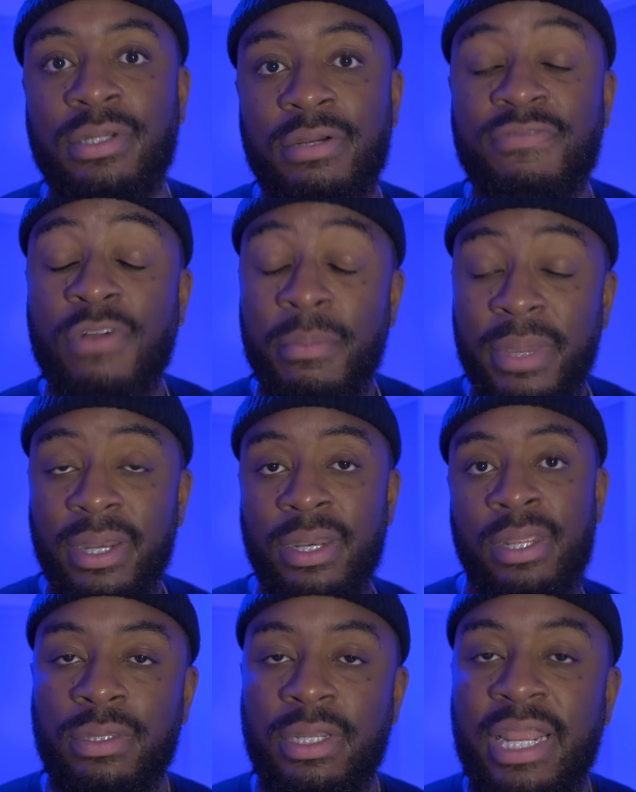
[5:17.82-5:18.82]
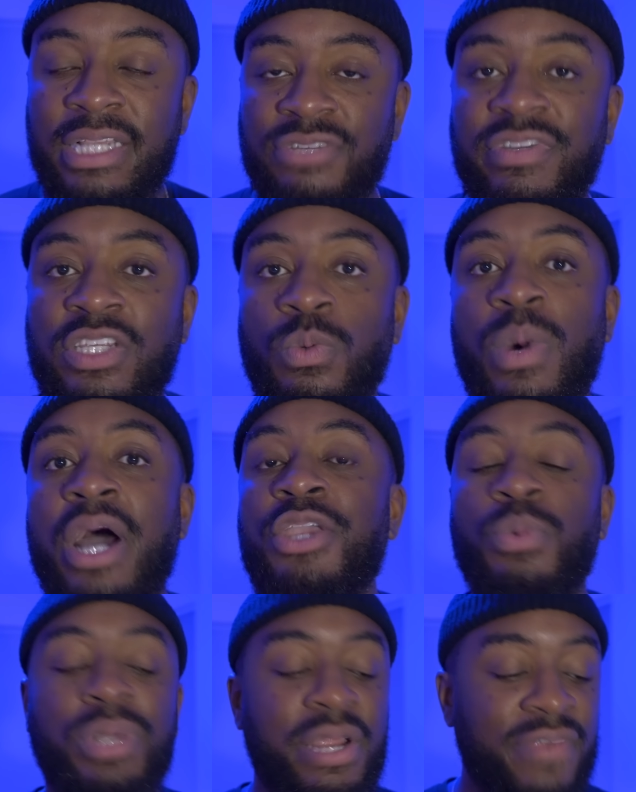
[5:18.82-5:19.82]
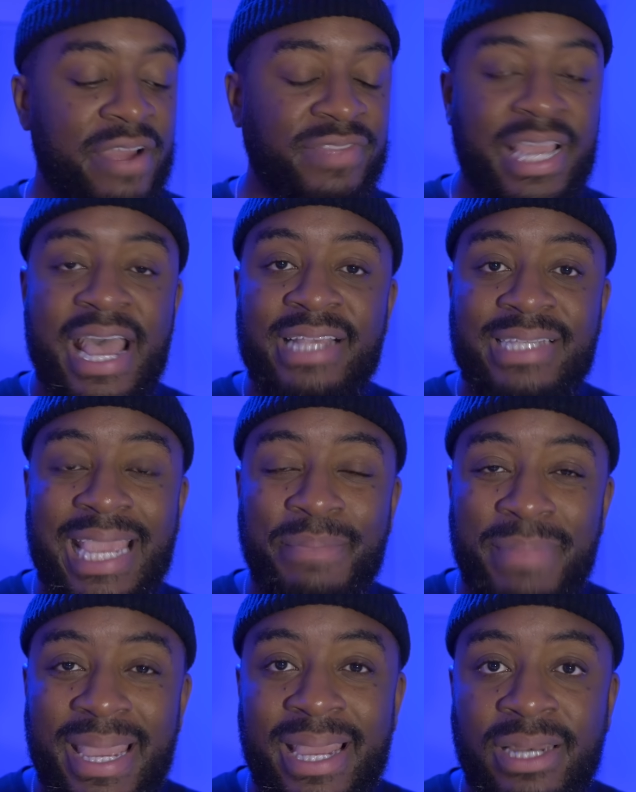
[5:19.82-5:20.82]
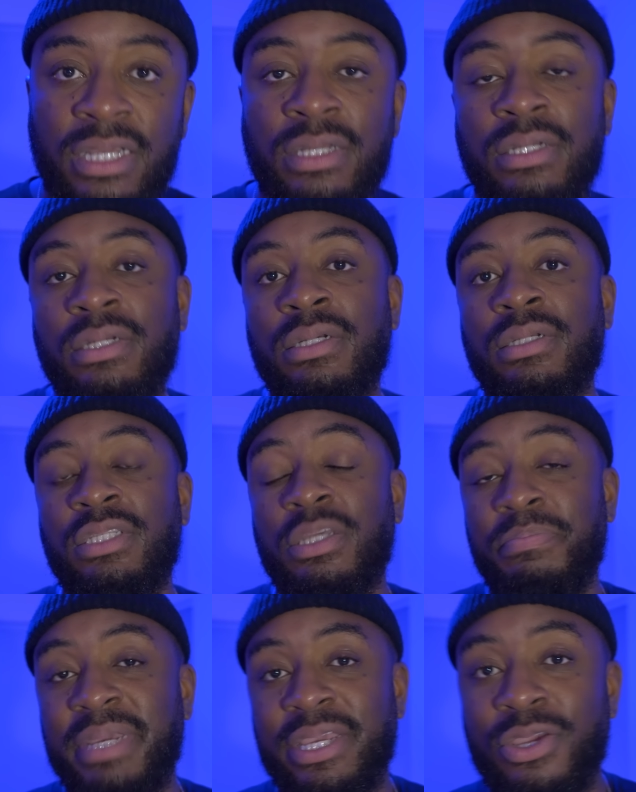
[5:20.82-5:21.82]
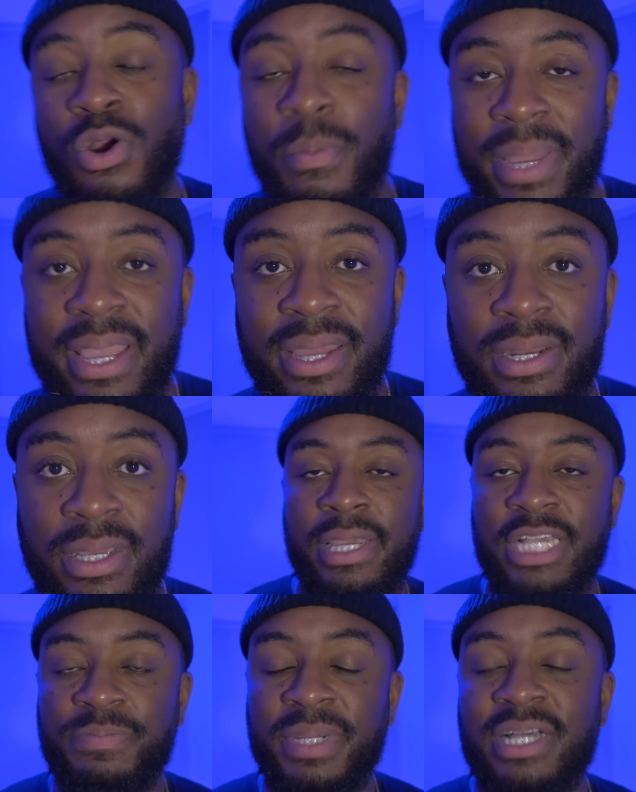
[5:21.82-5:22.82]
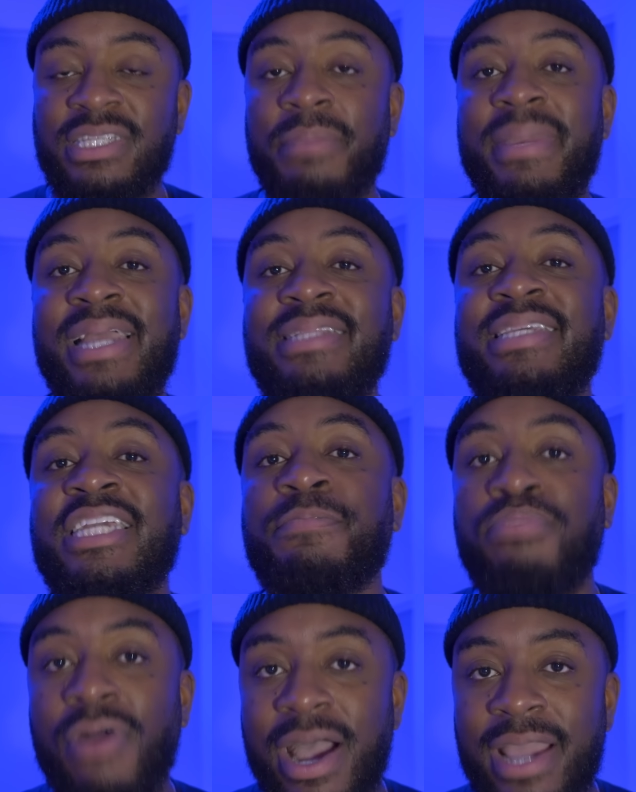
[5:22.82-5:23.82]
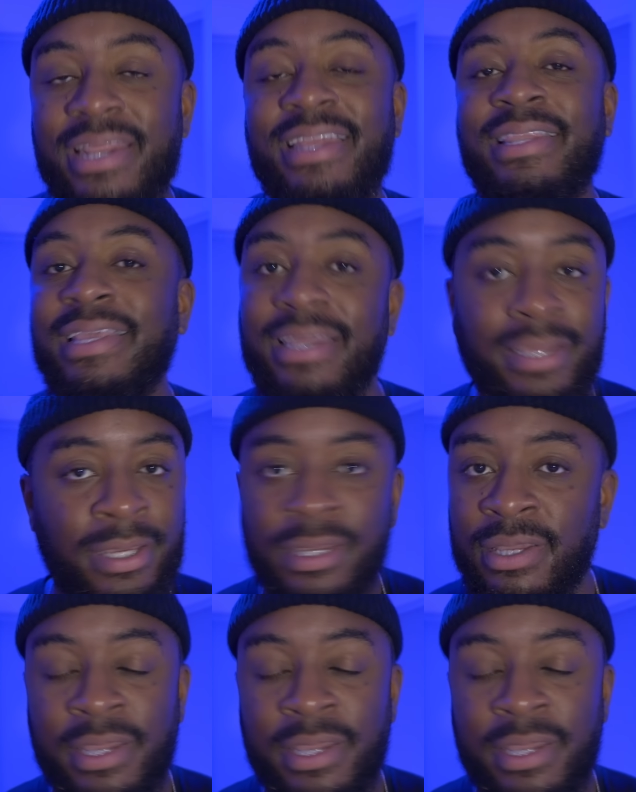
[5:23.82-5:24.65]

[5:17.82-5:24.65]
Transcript: from men. The next reason why you will never have to ask a man to be your man is because a man takes pride in leading.